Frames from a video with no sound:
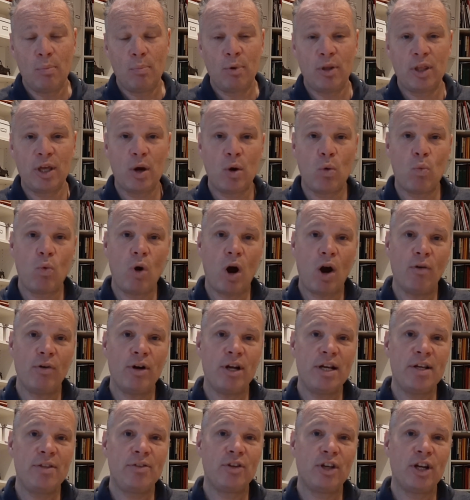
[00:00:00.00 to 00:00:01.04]
but they were
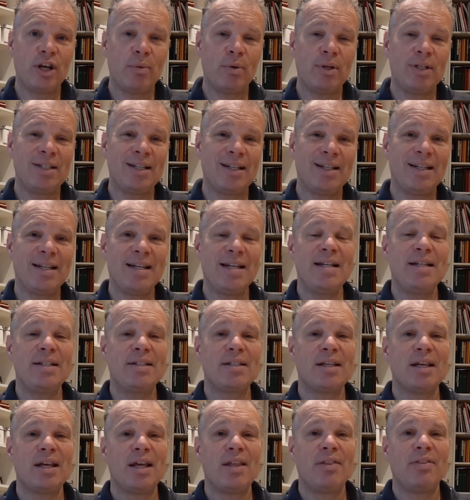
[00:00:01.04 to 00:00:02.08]
worried that it would
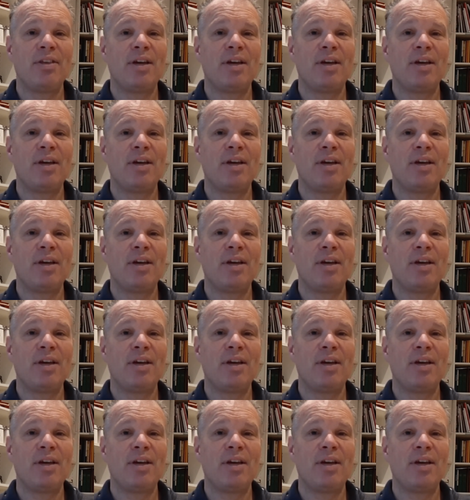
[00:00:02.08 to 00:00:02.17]
delete